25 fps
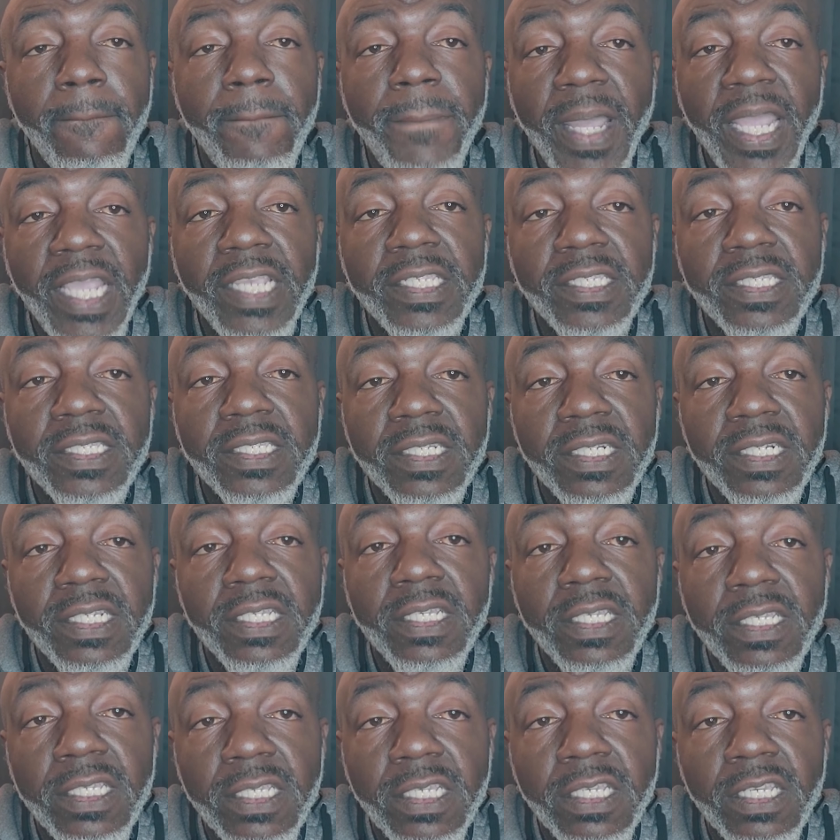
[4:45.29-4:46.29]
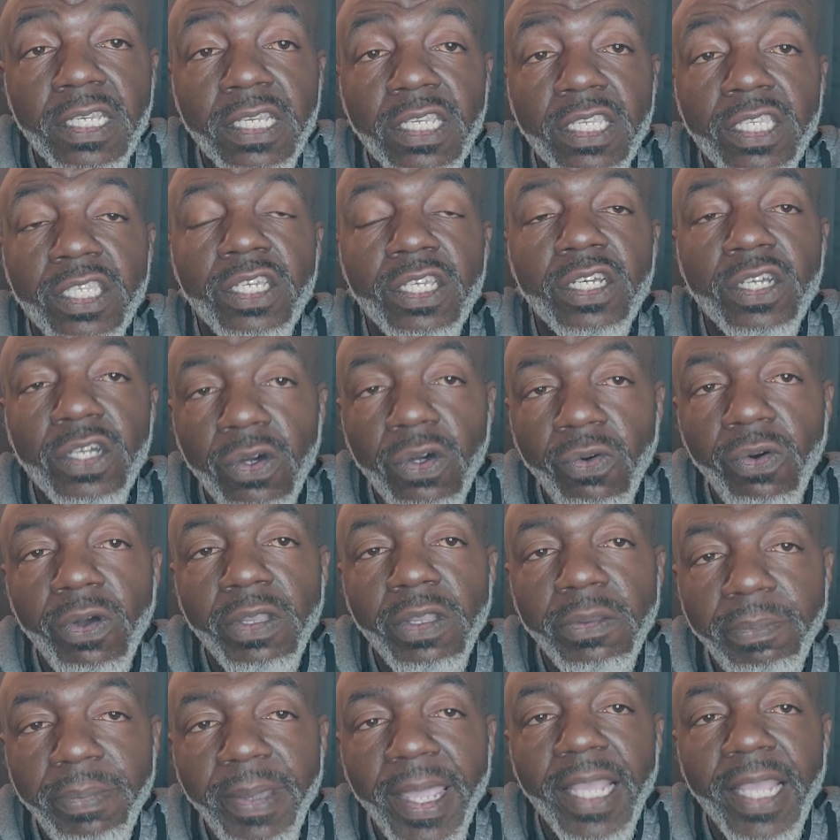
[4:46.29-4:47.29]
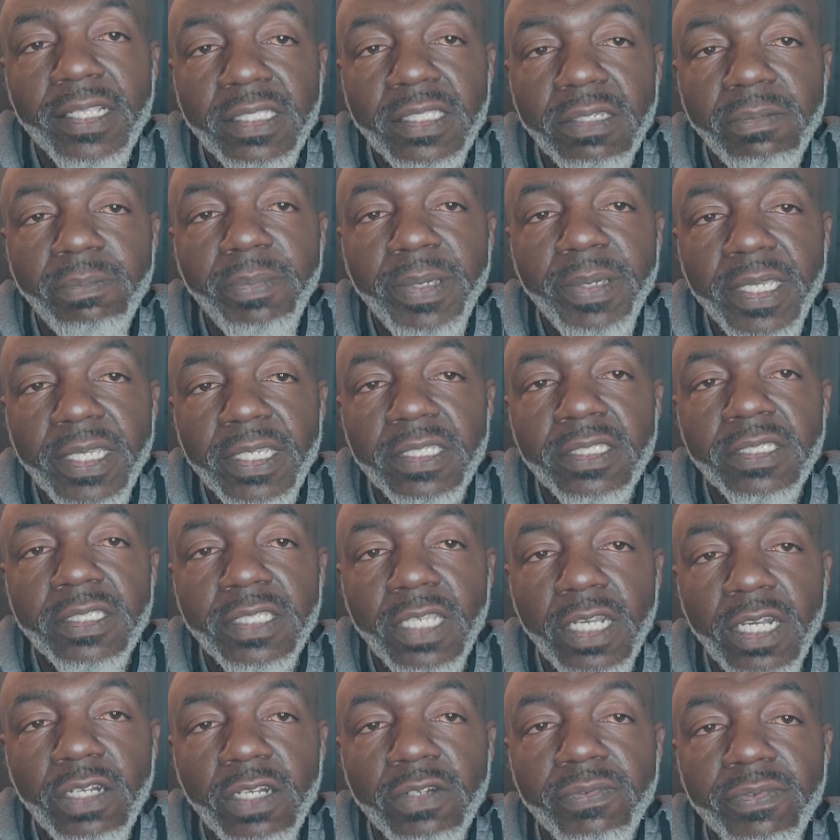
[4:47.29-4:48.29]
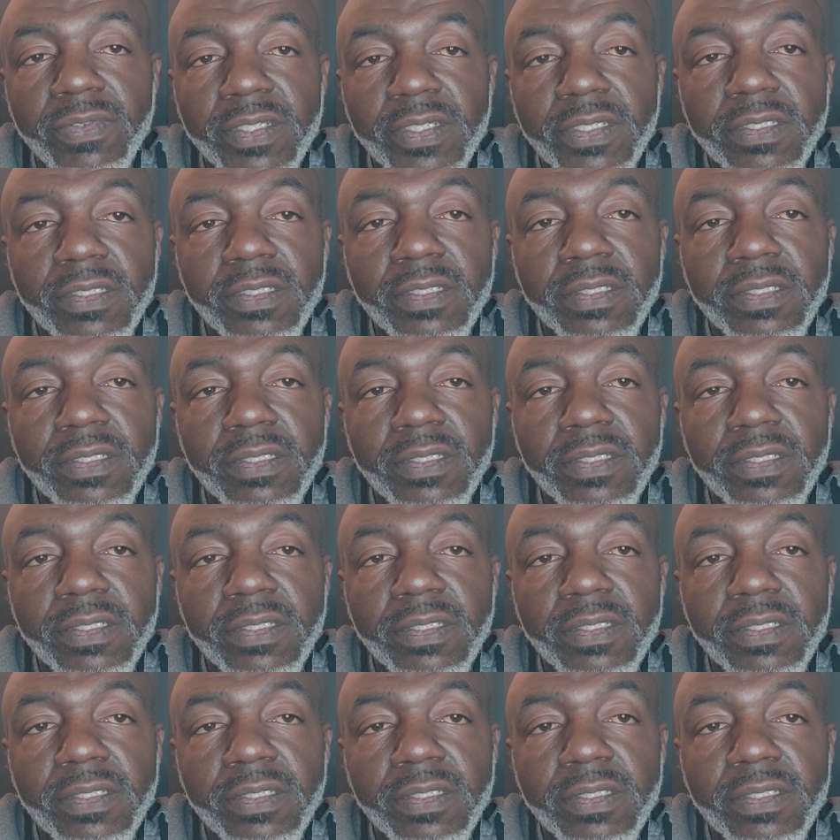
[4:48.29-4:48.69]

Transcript: Basically, you're going back to being servants.